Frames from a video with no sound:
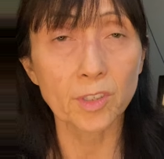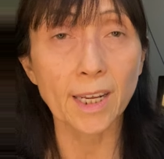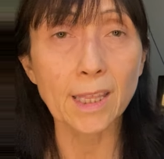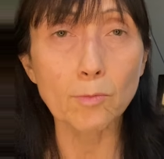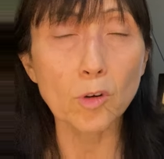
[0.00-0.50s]

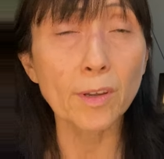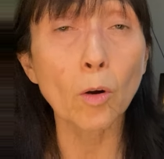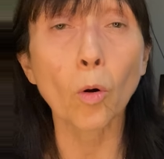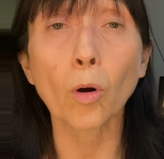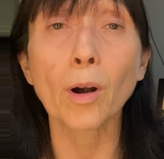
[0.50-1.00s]
seen the movie,
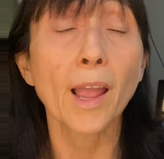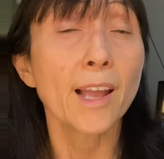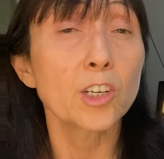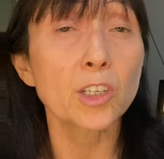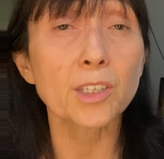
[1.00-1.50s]
or
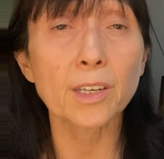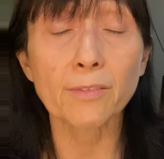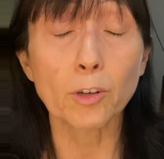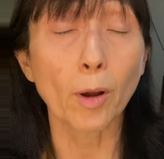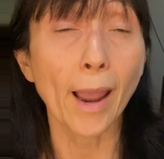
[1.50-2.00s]
just
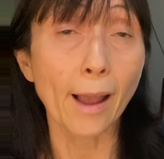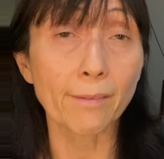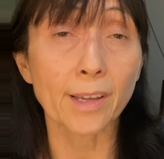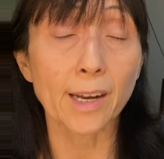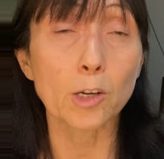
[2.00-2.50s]
if you
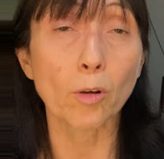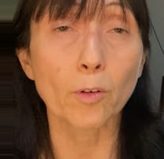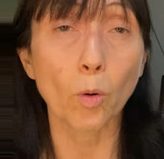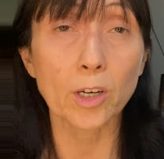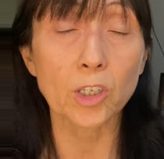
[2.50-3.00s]
haven't and you have
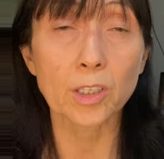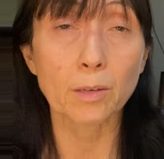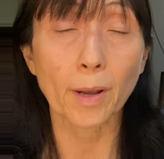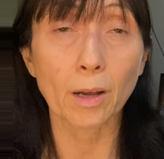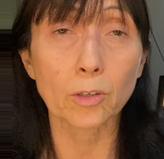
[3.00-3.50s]
questions
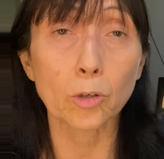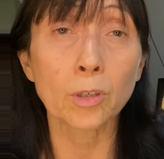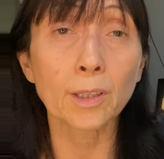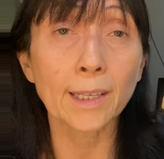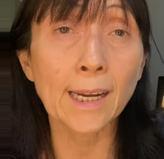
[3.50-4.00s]
about
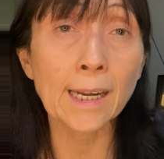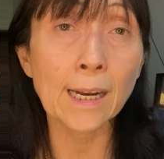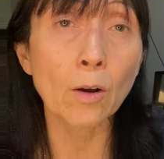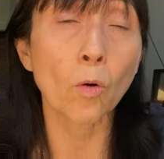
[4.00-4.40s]
Kundalini